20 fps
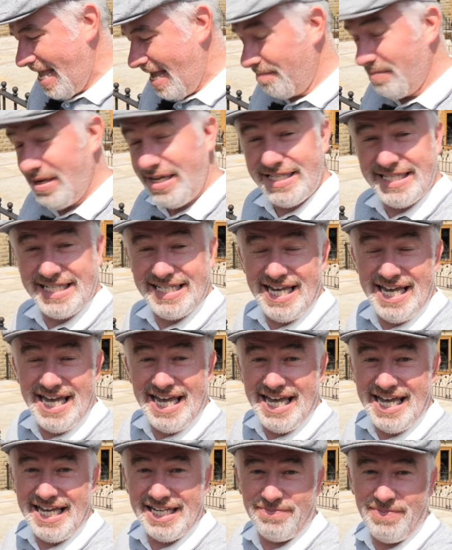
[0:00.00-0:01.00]
But
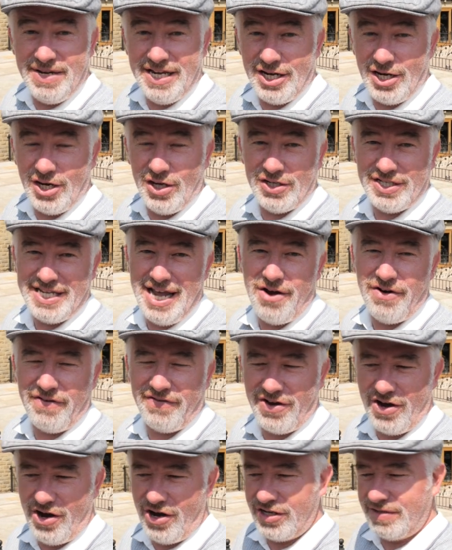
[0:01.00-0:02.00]
it's been closed down,
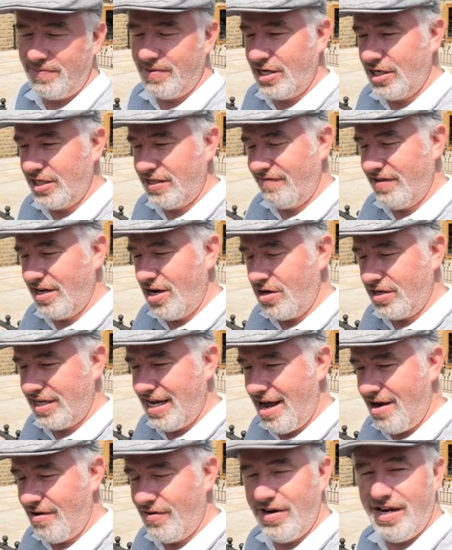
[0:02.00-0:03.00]
of course, because of the
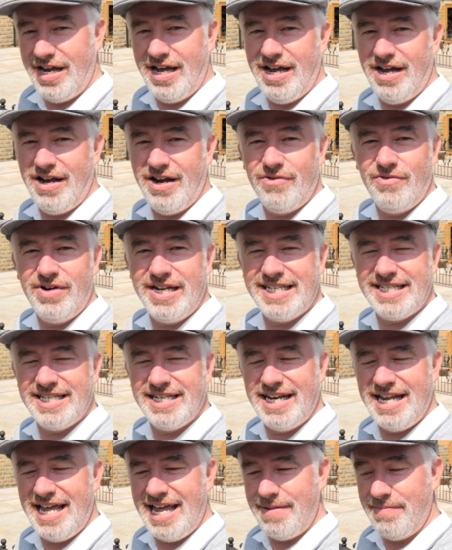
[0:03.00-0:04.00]
lockdown
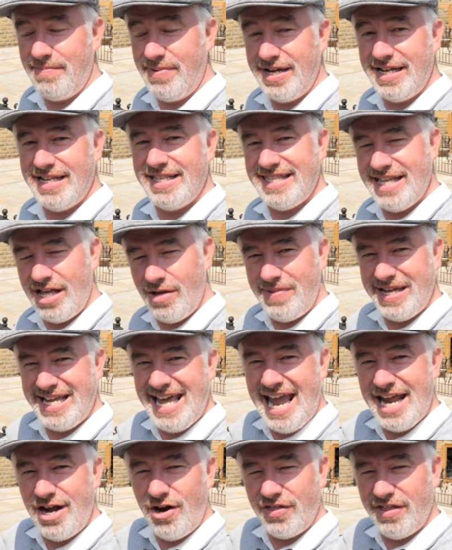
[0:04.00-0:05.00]
recently. But they'll be
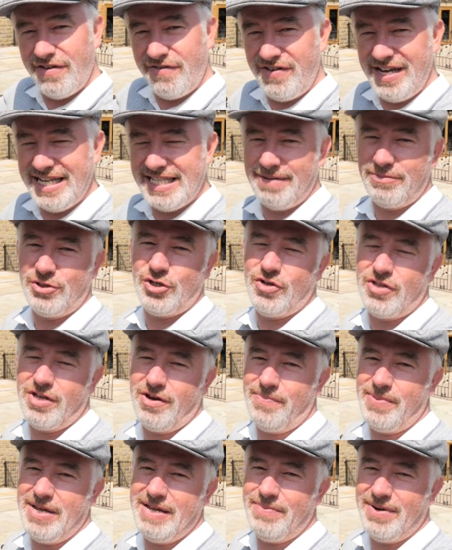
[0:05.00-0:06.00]
getting on their feet. I'm sure
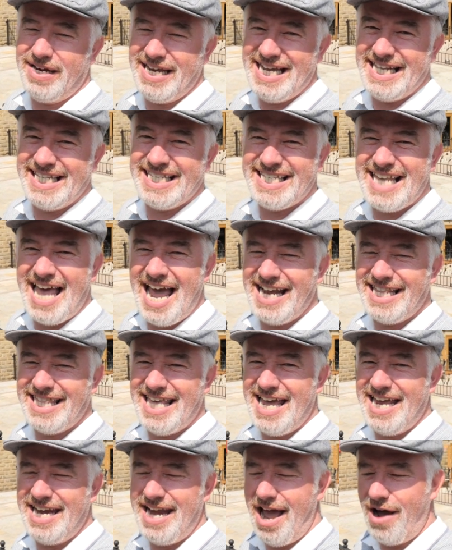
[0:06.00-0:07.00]
there are people inside
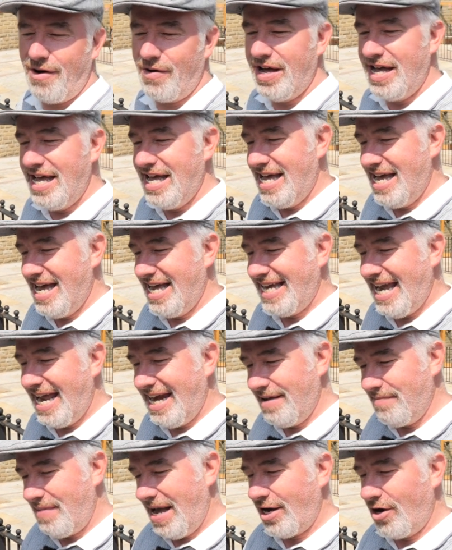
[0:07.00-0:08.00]
there now
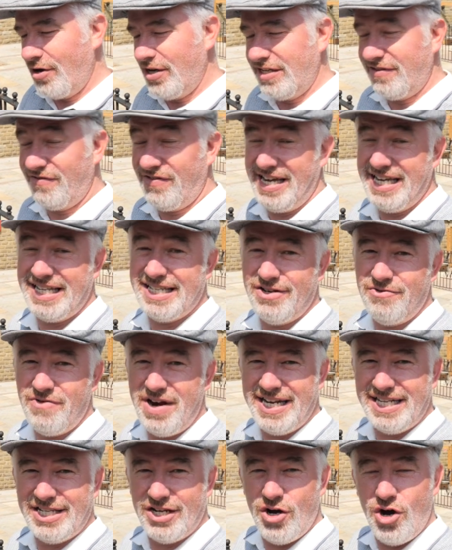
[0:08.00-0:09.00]
getting it back on its feet and
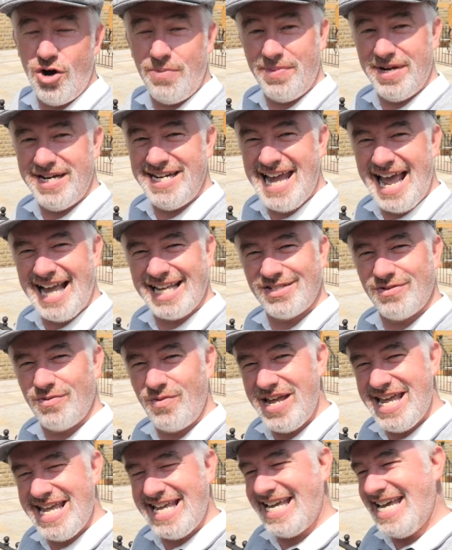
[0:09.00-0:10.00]
ready to open next
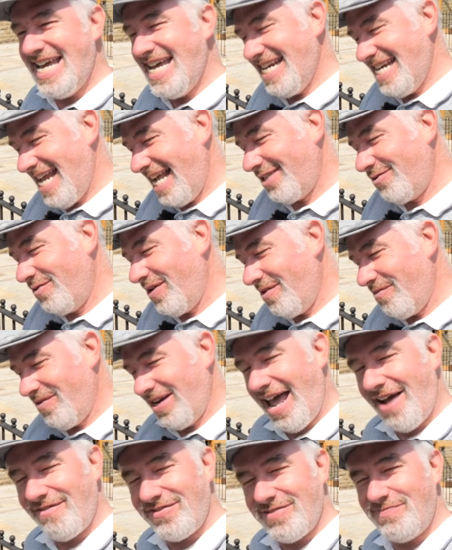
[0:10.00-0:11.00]
week. Next week,
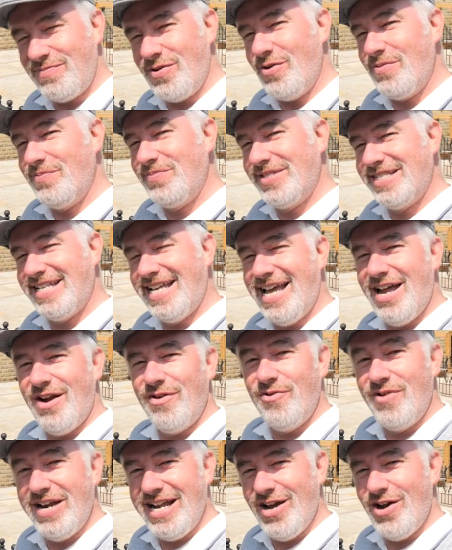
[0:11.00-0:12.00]
we'll have the pubs
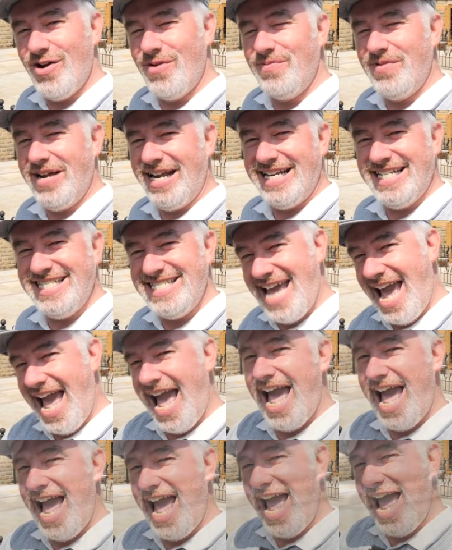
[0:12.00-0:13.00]
reopening.
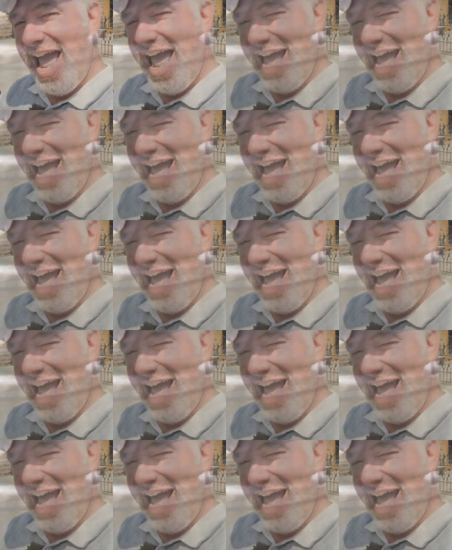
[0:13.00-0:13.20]
Yay!